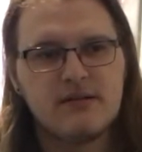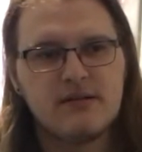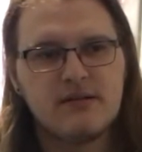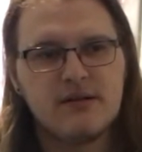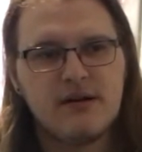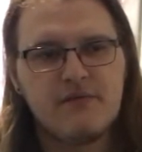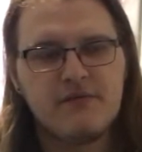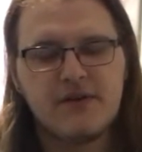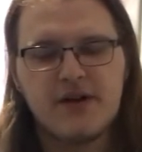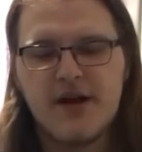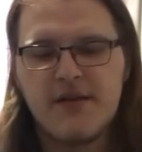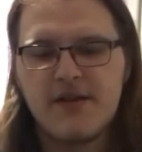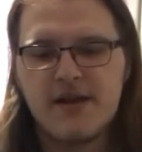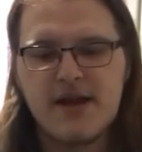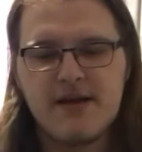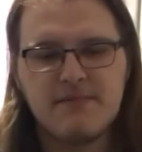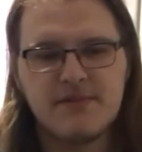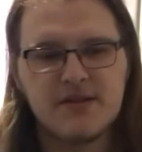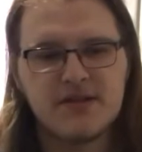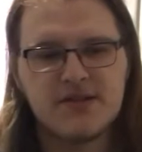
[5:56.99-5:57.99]
forgot the
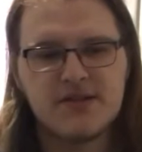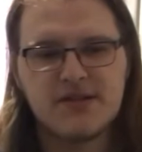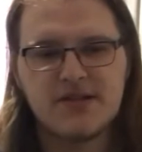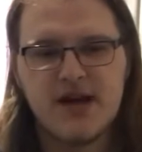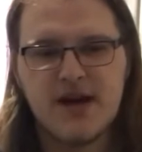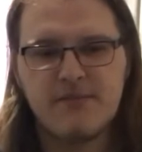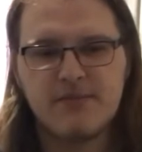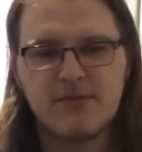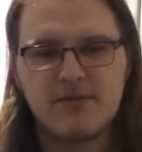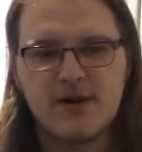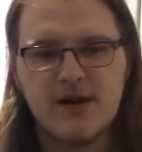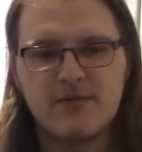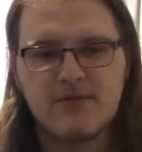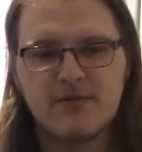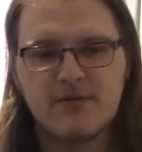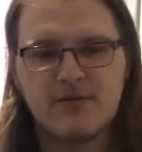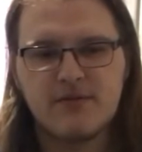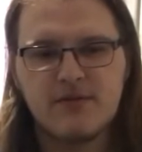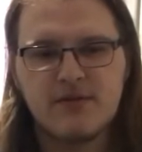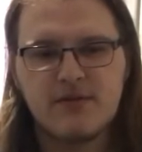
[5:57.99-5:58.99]
name of the sniper
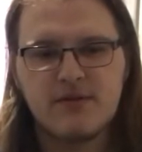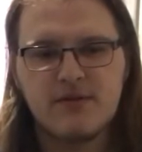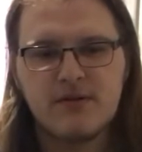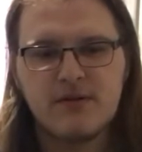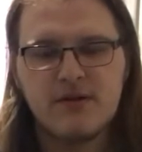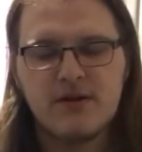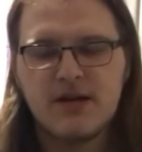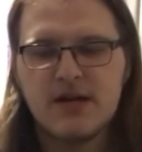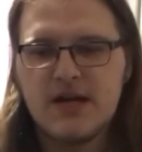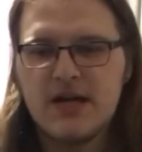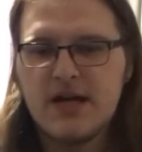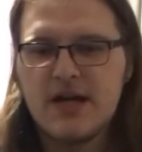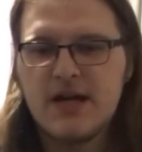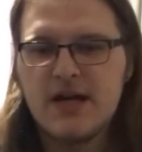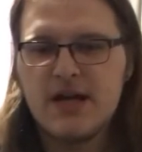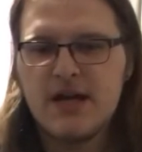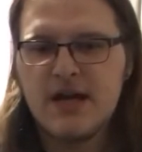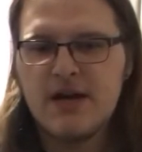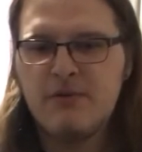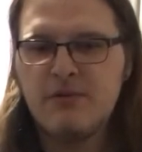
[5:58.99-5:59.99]
rifle.
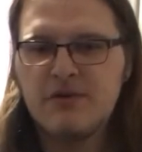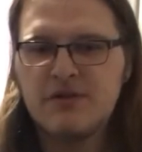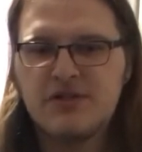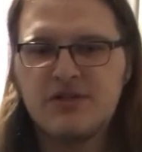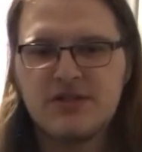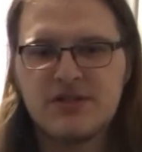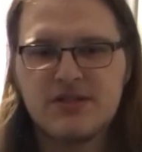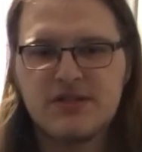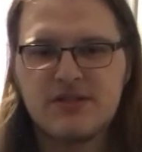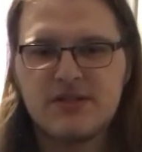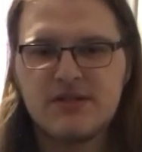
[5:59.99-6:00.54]
It was just